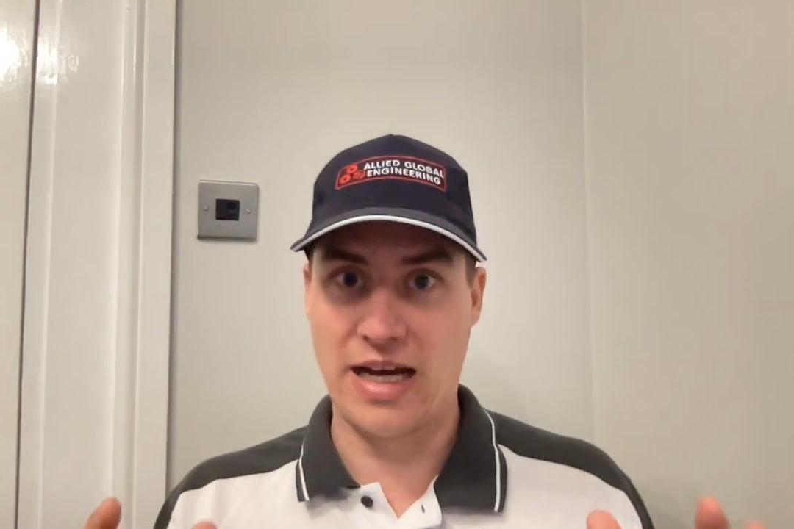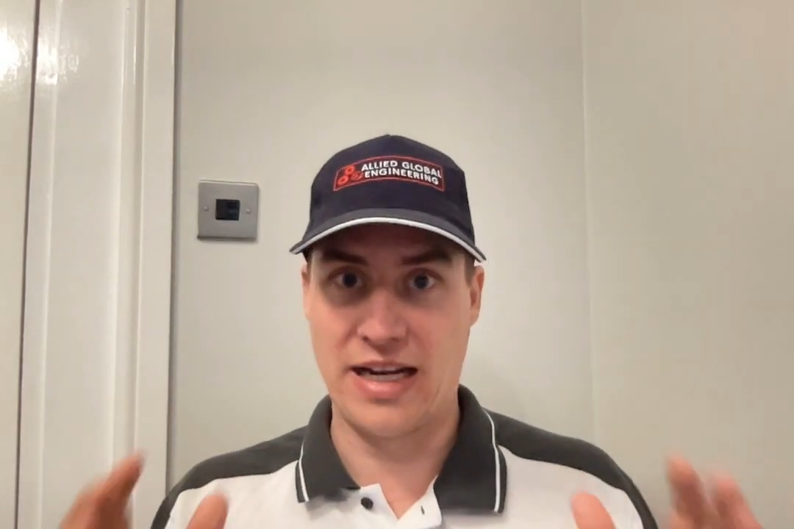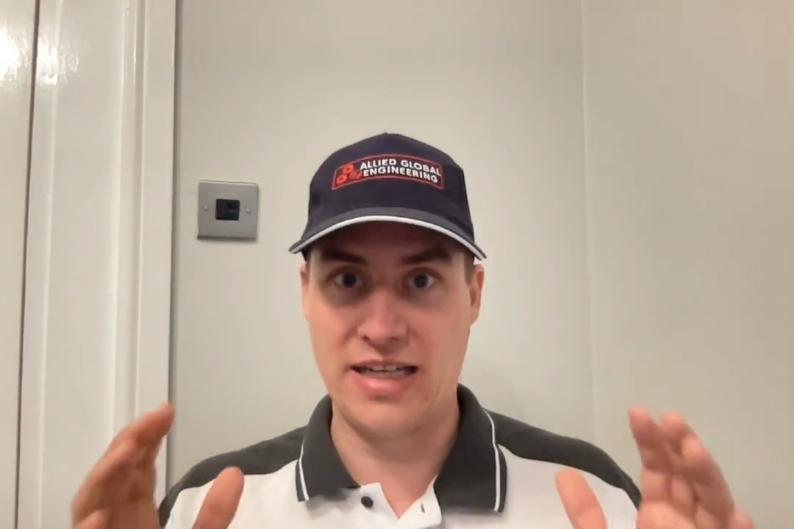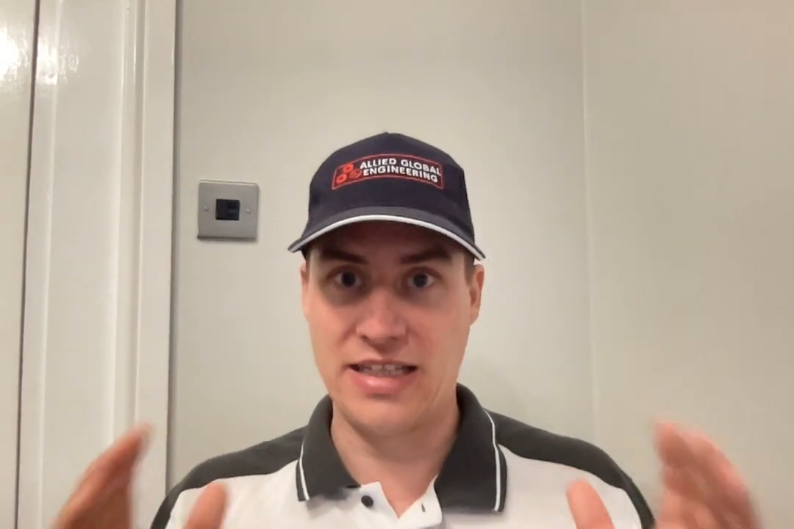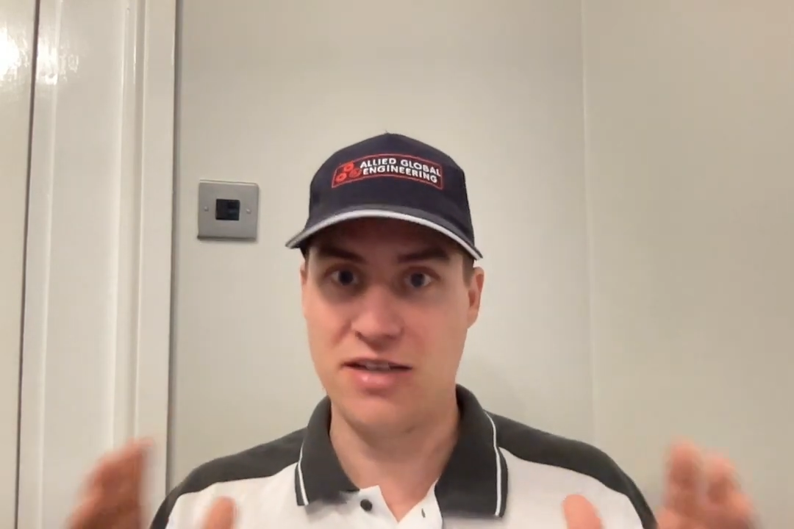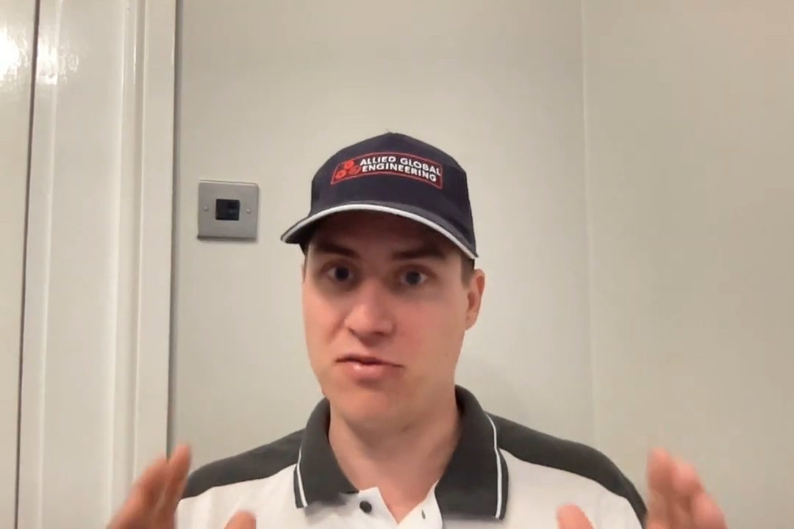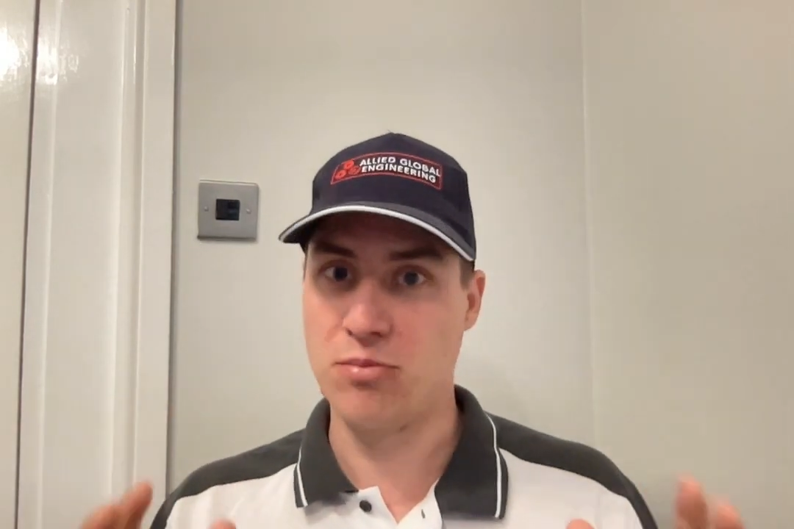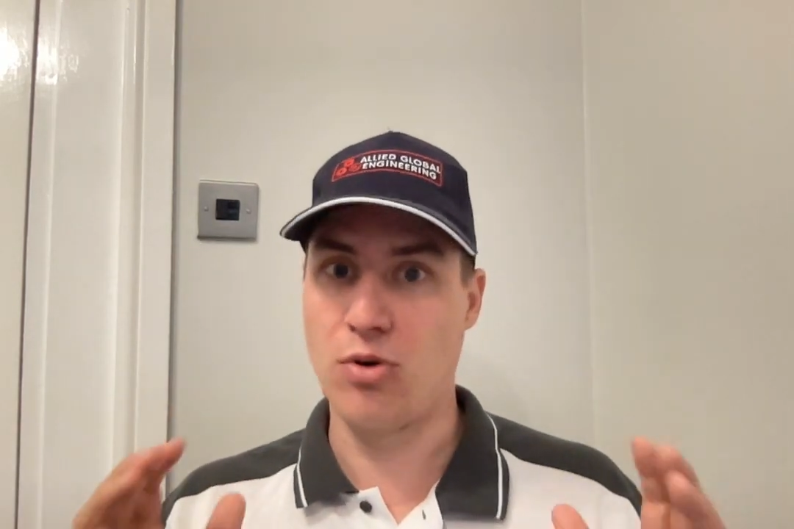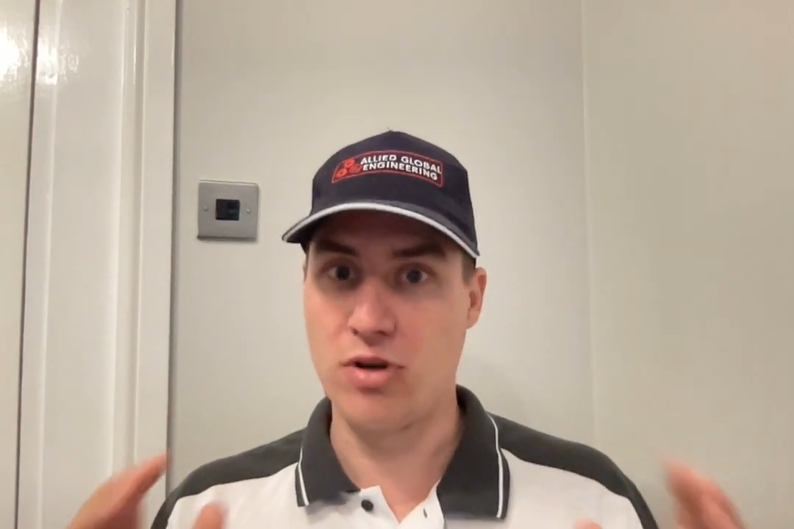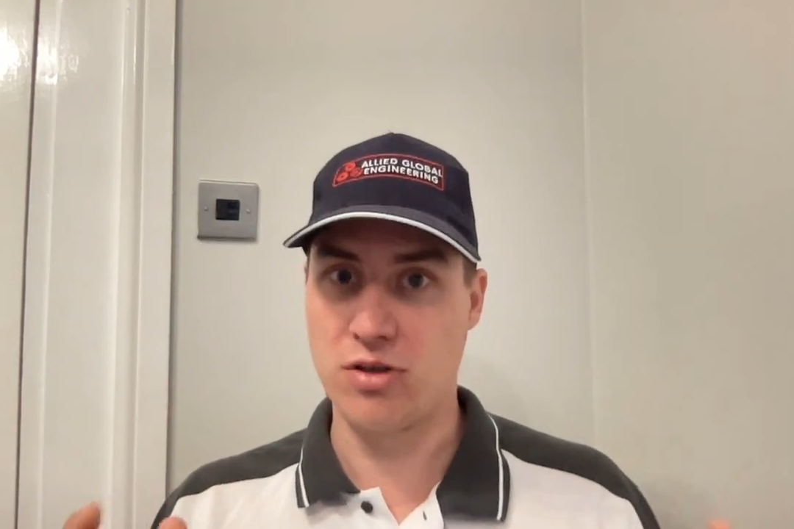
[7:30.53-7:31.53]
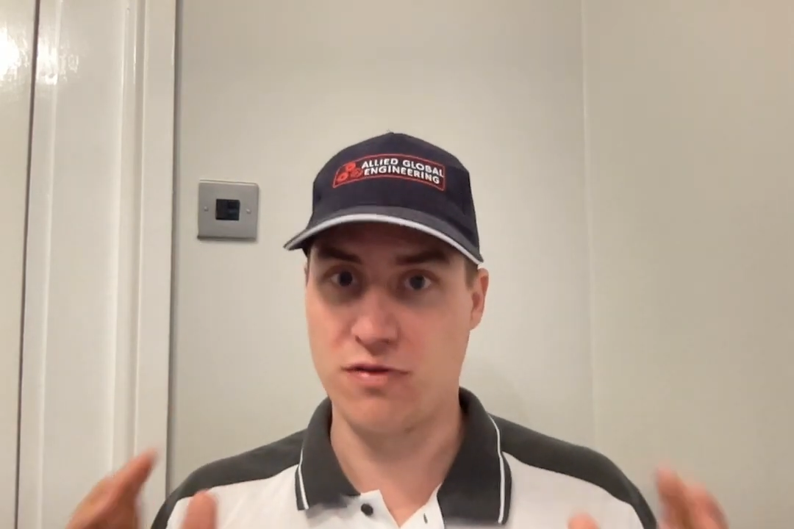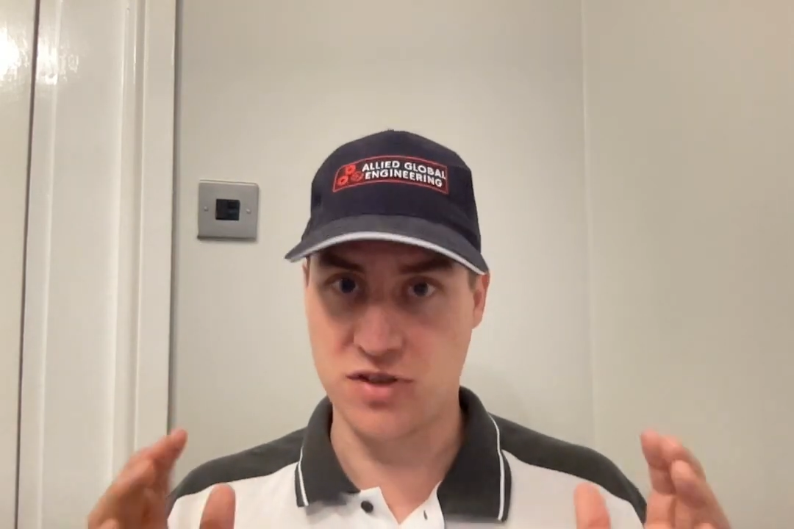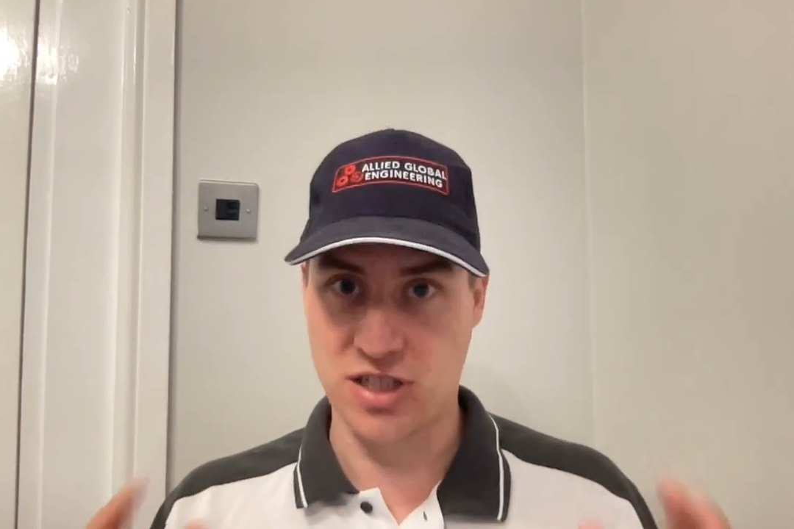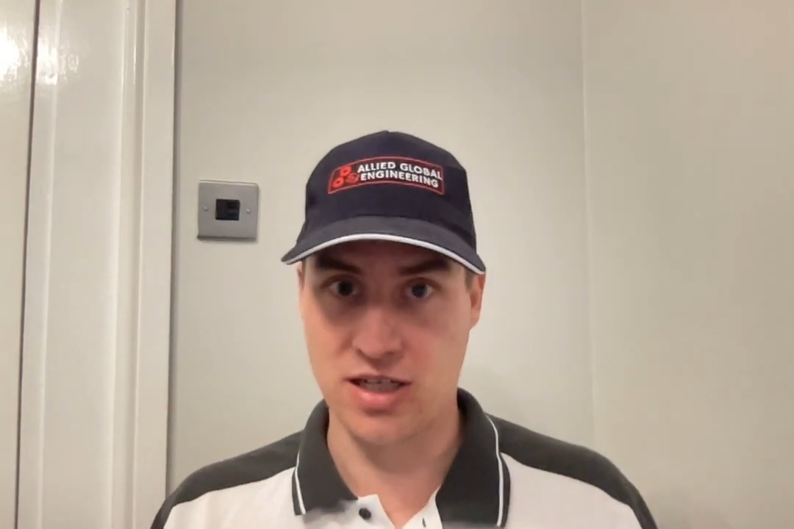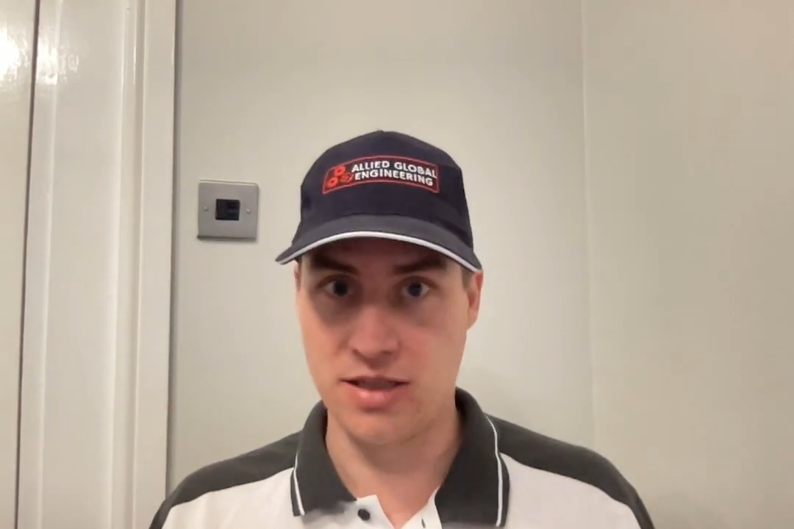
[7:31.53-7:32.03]
at any given point of
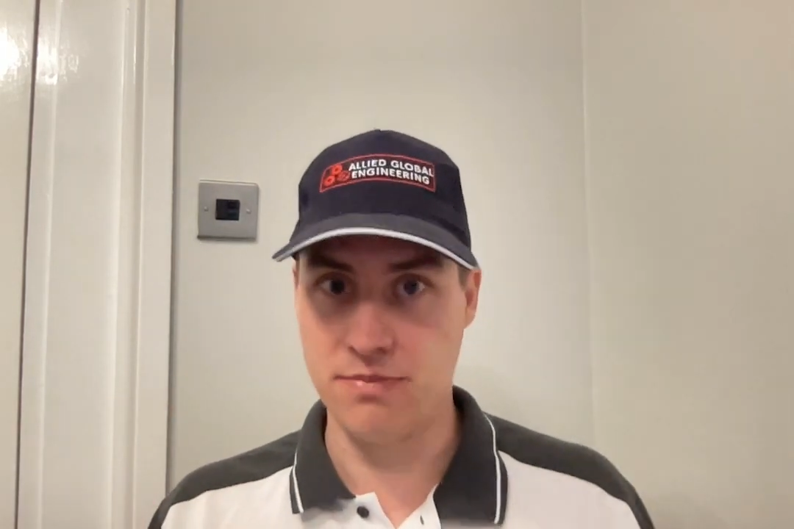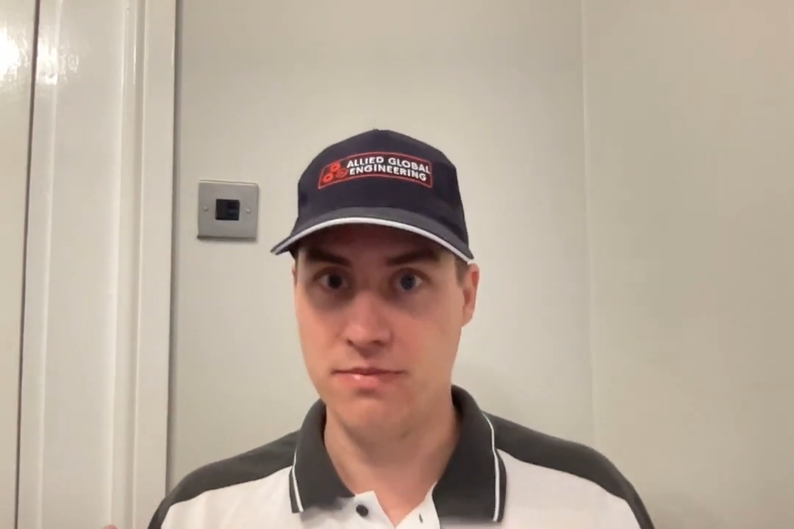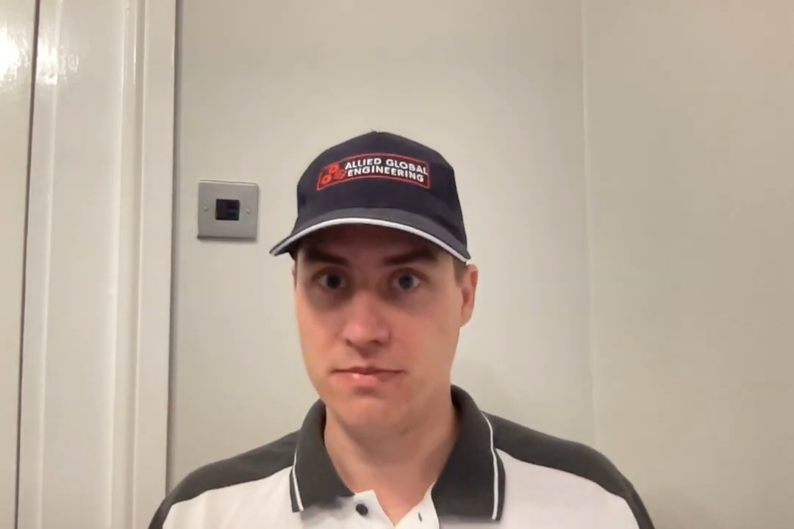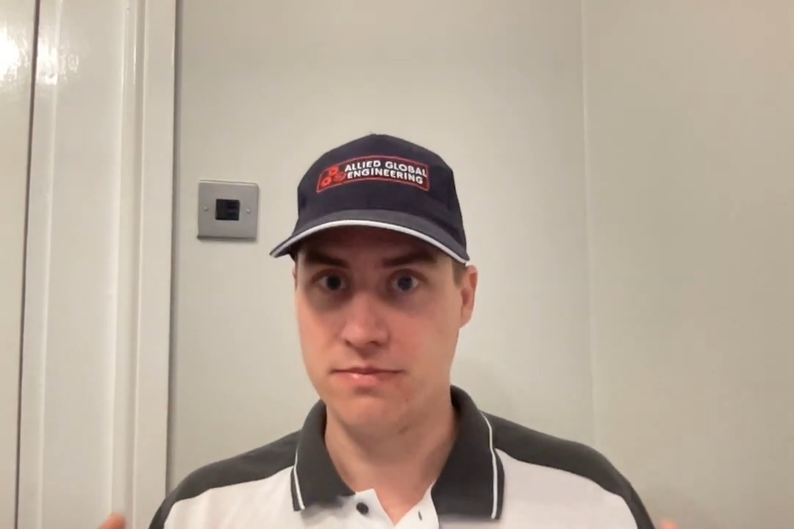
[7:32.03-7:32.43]
time